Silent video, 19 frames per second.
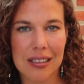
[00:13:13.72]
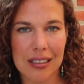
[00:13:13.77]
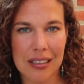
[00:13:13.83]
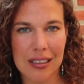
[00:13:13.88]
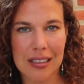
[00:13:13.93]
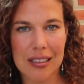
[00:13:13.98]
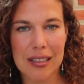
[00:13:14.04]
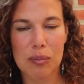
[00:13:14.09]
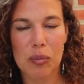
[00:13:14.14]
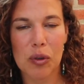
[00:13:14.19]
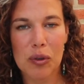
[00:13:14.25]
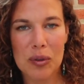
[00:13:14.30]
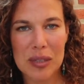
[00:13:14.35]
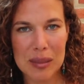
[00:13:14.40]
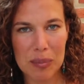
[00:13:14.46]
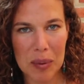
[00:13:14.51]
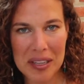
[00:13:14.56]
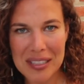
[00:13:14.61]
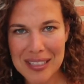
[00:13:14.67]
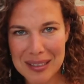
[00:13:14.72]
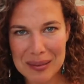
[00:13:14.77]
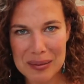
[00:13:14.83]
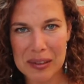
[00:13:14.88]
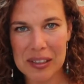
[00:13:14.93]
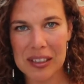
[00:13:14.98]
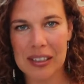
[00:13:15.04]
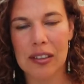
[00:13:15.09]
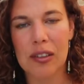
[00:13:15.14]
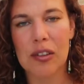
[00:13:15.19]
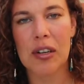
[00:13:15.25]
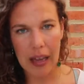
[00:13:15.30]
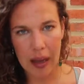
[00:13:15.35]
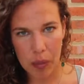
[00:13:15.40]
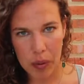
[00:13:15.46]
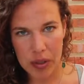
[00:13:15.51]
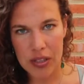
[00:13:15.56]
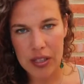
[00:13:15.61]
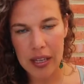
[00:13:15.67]
it's more responsible, you know. I
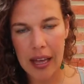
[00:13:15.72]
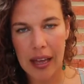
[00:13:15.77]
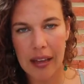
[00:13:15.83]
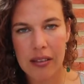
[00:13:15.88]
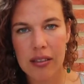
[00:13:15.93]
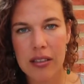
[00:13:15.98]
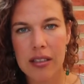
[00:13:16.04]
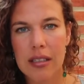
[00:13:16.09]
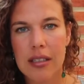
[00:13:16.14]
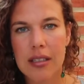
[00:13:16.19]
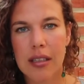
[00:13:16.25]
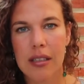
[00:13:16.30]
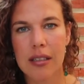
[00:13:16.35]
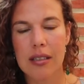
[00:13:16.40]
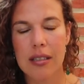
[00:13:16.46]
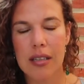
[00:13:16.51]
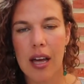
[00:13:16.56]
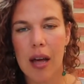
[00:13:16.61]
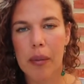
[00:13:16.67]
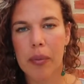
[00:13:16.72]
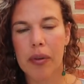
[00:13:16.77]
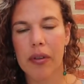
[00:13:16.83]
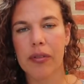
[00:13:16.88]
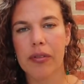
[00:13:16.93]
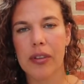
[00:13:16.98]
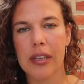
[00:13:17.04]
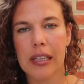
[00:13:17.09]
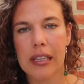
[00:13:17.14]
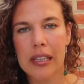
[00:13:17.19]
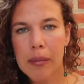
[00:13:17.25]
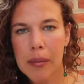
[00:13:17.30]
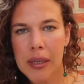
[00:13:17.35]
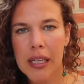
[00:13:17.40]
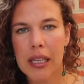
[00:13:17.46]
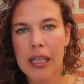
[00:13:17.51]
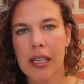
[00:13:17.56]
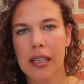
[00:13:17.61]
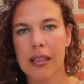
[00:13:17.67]
want to add to this, on top of
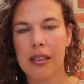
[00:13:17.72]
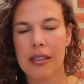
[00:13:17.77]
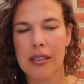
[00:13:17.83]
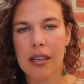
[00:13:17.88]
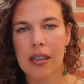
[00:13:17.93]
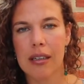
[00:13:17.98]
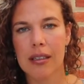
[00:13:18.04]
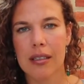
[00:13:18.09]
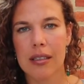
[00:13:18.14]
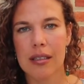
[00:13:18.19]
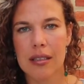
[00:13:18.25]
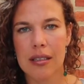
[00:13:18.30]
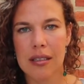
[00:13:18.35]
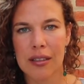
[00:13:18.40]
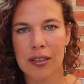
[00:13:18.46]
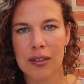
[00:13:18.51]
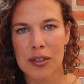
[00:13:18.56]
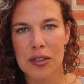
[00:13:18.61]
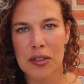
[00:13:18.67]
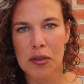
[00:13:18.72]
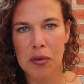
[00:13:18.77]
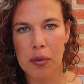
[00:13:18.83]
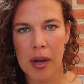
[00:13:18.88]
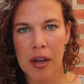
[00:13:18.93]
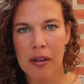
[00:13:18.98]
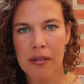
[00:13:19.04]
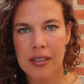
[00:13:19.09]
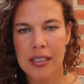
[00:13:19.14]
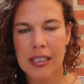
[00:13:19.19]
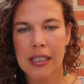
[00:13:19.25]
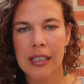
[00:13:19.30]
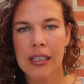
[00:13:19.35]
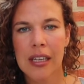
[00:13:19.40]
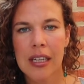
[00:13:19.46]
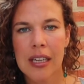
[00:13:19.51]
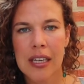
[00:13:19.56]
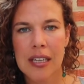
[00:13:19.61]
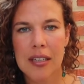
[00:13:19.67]
eliminating the toxins in your surrounding,
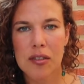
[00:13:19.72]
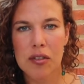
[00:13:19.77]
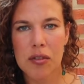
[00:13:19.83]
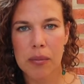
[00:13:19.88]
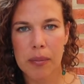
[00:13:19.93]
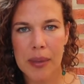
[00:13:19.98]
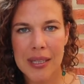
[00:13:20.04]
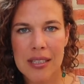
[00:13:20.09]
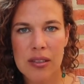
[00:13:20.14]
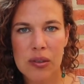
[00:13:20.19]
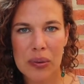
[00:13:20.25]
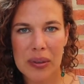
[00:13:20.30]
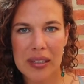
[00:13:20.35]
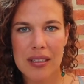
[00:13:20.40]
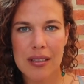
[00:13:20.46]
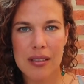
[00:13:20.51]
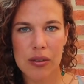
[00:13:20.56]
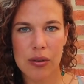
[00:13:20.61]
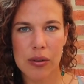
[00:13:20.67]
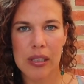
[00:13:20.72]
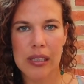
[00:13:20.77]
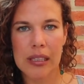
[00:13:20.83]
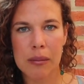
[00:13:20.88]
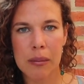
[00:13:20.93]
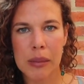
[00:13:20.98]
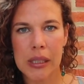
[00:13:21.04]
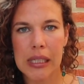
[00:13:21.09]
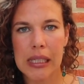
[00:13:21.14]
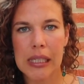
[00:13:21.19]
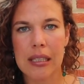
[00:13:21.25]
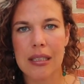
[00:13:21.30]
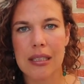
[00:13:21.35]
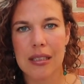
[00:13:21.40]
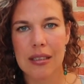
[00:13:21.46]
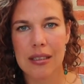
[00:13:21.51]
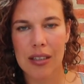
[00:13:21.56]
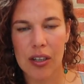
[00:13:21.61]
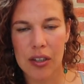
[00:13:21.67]
the best ways to eliminate
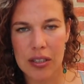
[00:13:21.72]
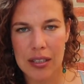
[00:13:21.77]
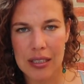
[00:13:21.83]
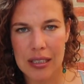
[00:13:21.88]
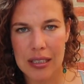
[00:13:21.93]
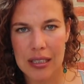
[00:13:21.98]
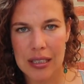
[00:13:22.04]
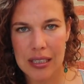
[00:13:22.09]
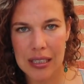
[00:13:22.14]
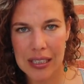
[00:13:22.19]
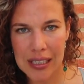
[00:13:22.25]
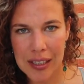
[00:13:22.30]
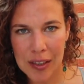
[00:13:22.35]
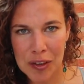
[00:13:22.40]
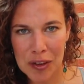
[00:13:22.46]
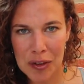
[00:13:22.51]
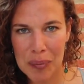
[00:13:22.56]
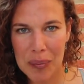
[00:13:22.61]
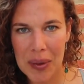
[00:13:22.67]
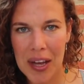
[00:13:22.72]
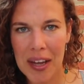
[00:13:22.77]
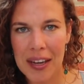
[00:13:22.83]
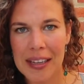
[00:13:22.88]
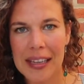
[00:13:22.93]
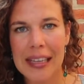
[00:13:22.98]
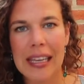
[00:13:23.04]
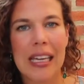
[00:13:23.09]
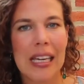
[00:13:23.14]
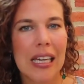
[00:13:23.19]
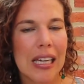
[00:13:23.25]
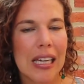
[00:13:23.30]
toxins in your body